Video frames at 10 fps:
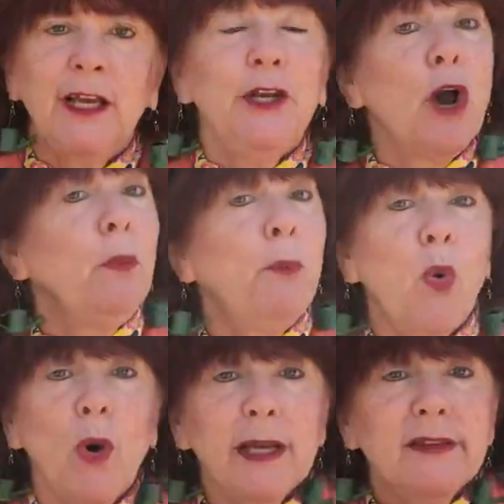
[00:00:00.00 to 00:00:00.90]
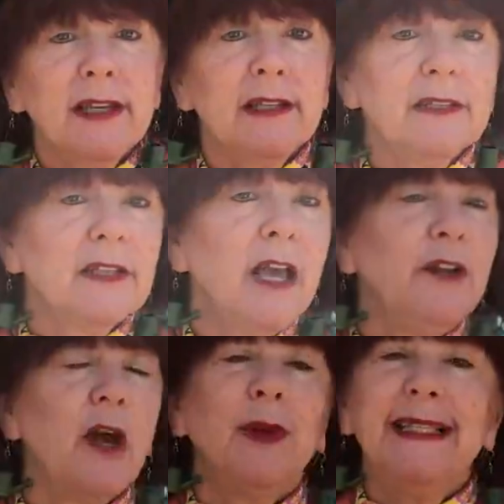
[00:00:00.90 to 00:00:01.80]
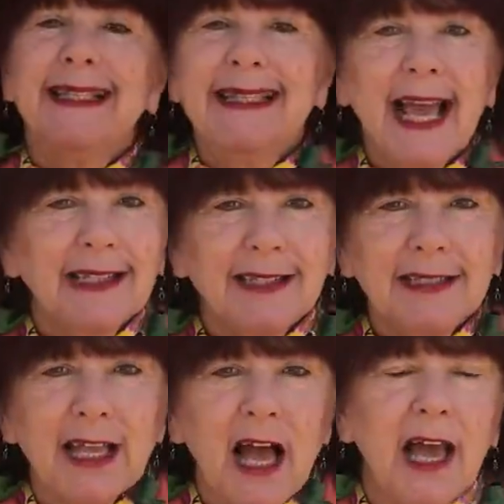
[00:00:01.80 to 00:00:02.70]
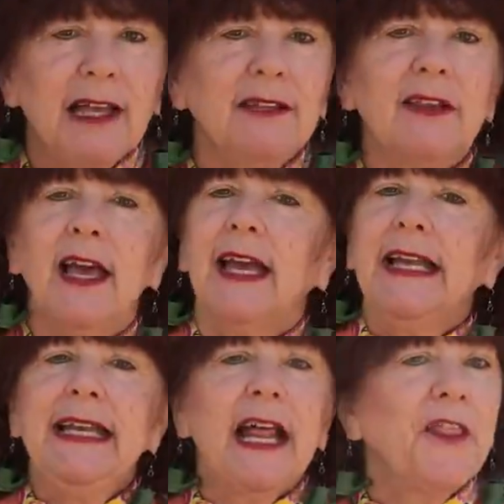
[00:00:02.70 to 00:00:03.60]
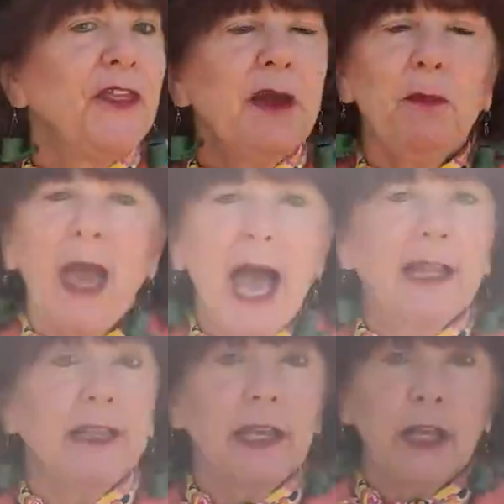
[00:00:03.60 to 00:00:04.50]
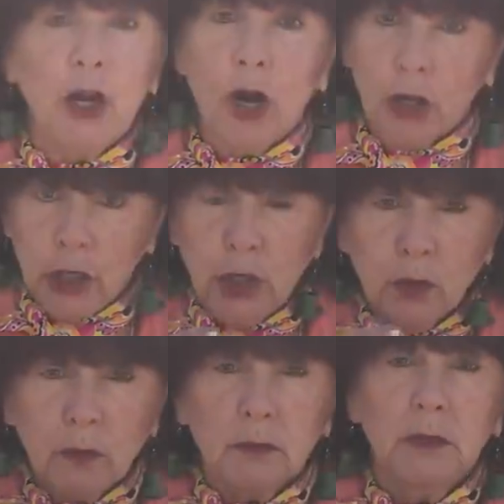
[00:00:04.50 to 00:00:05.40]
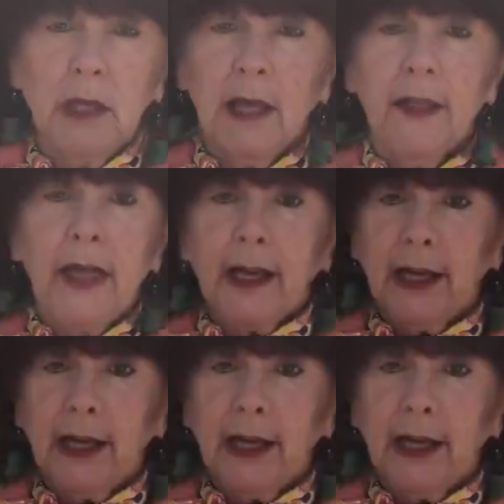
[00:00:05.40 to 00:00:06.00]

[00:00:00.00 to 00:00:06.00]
No poisons, no insecticides, nothing bad that can hurt you, that